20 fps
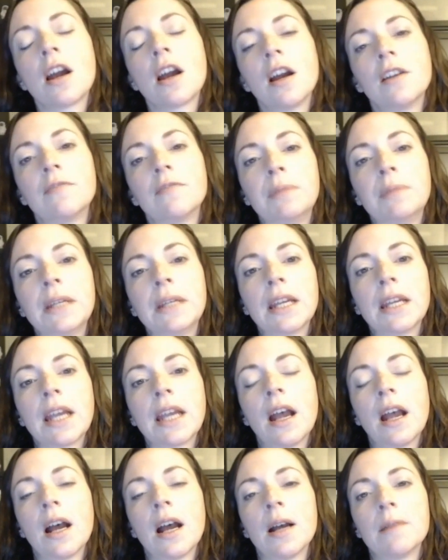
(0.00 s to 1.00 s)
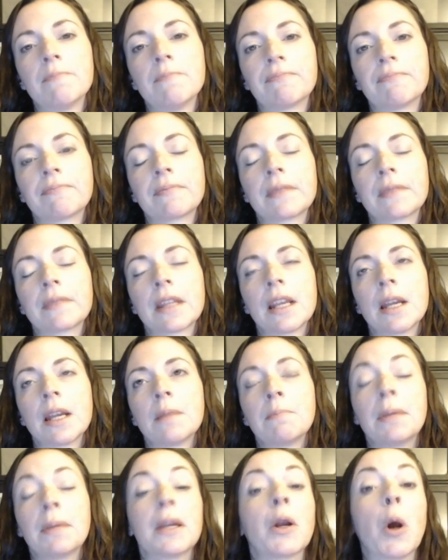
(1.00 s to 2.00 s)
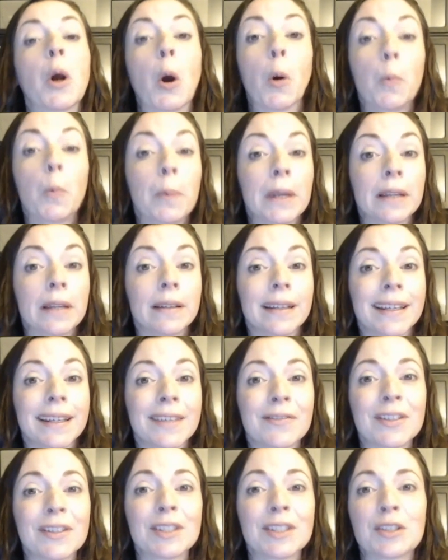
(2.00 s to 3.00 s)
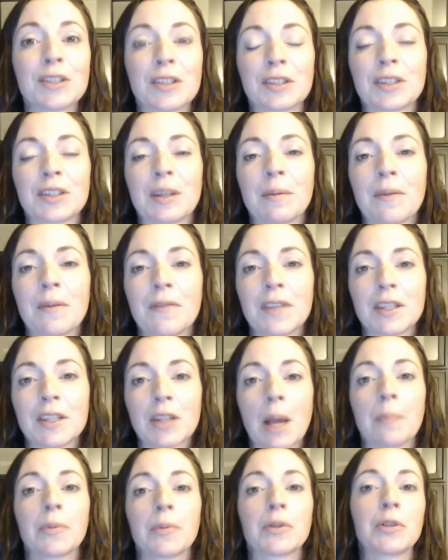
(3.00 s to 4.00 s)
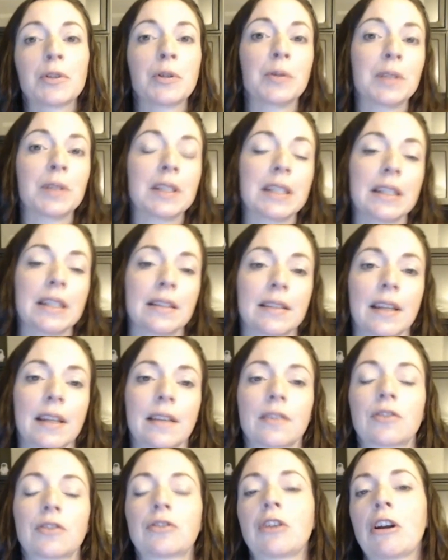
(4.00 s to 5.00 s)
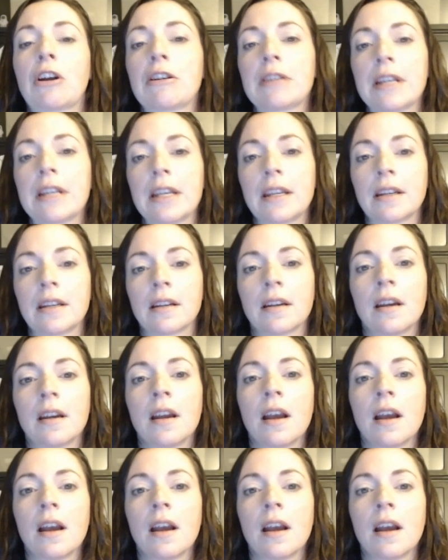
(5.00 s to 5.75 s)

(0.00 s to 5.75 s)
of being open even to some of these opportunities, like starting